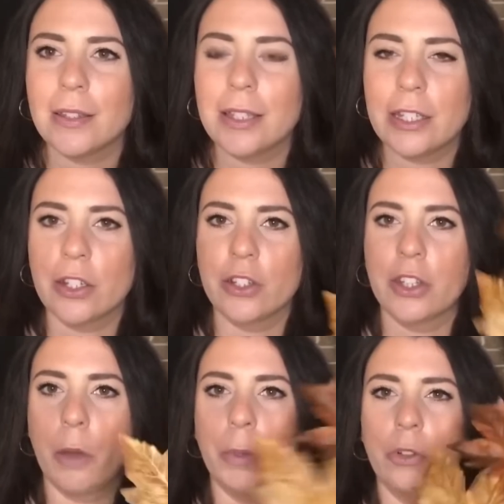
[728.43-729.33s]
These are
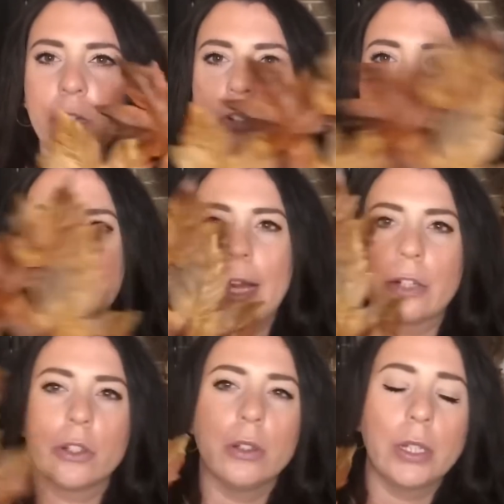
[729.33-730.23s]
so beautiful and
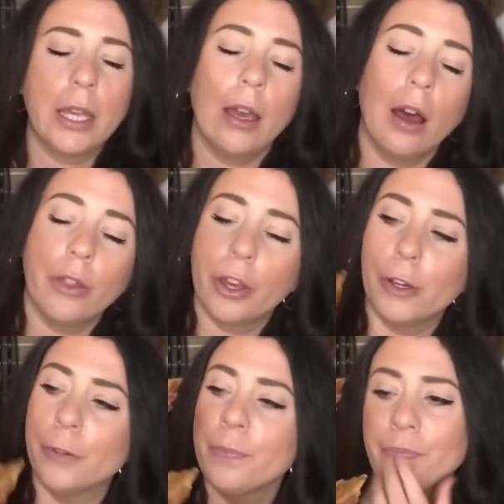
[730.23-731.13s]
natural looking,
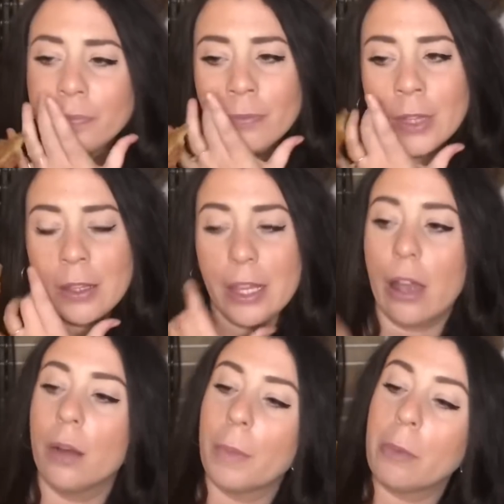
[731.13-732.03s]
although they
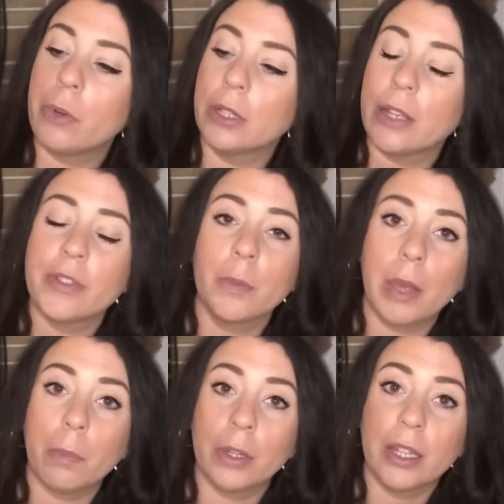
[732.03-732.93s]
are maple leaves, and
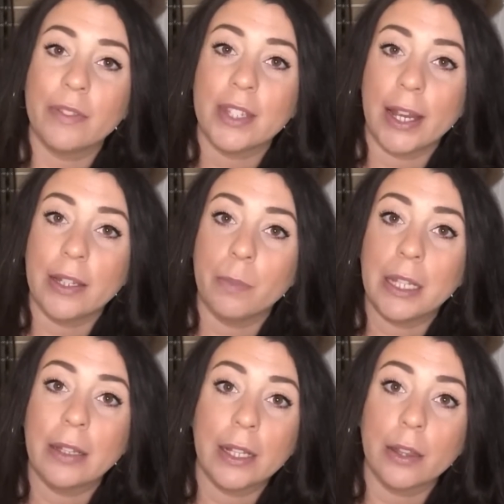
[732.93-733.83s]
maple leaves tend to
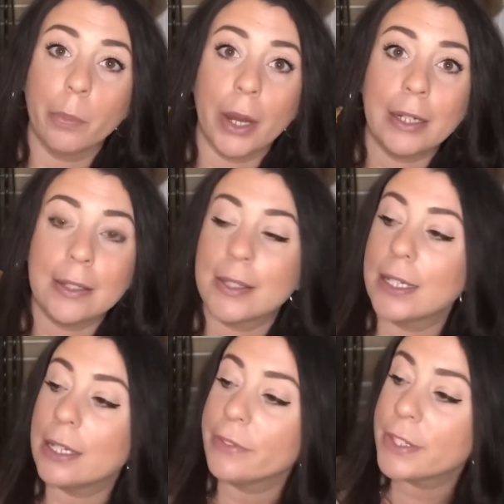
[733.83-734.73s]
be like the brightest
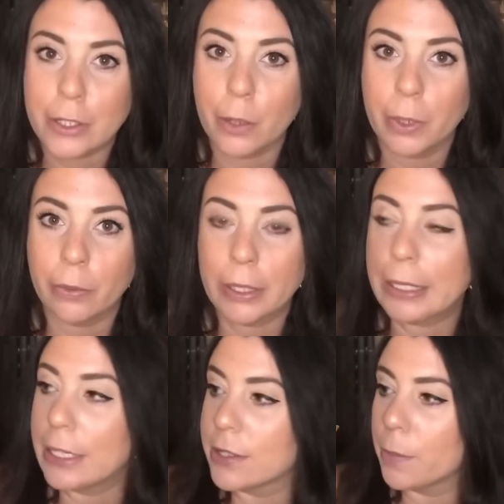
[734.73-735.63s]
leaves. Nobody really
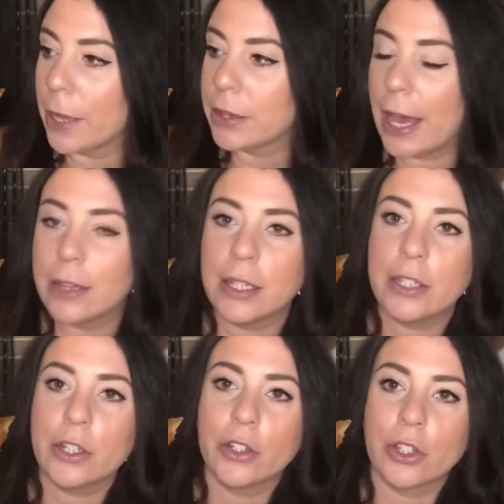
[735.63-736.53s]
cares about that.
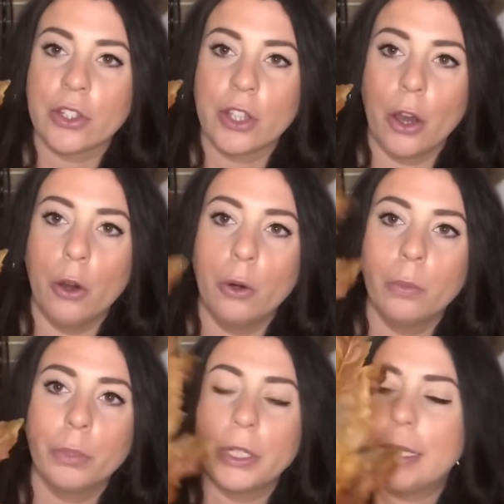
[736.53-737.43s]
These are just
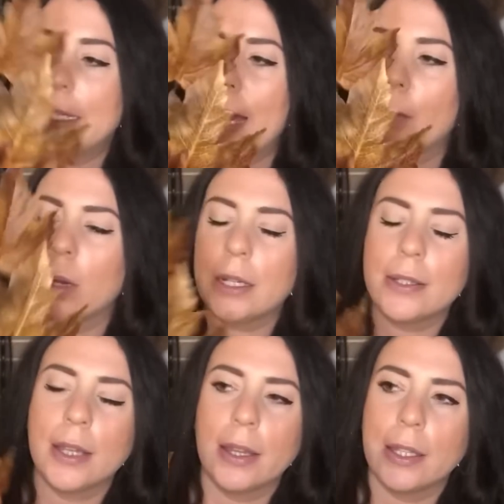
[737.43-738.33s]
so pretty. I wanna
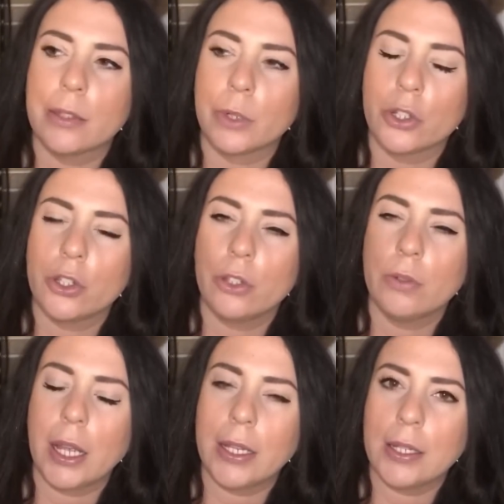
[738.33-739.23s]
say these were
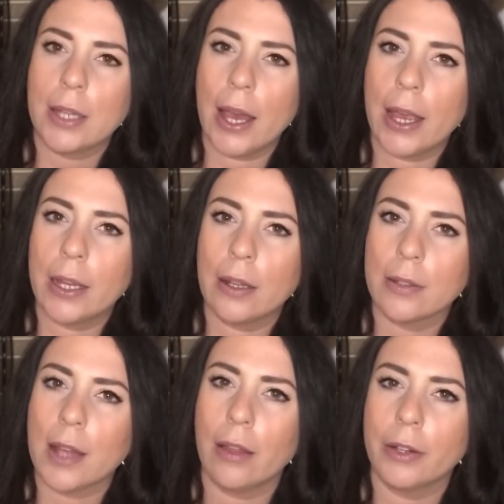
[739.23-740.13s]
$2.99,
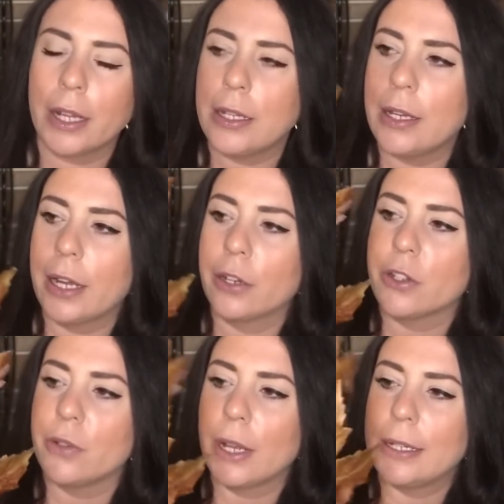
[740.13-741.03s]
$1.99 or
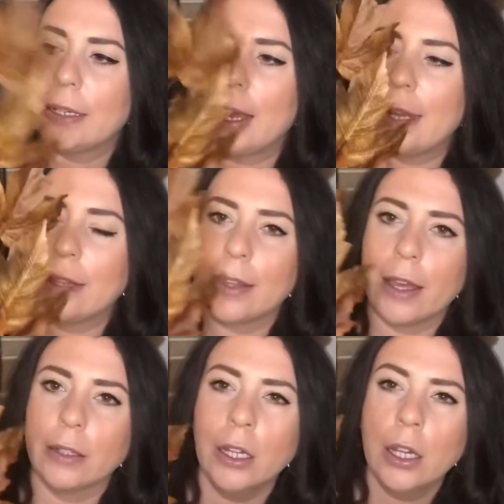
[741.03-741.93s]
$2.99, and
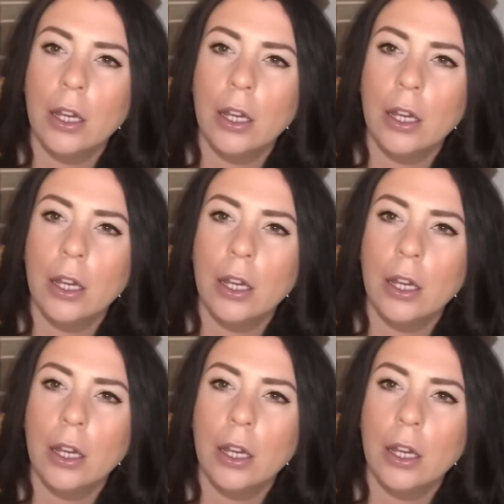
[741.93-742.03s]
then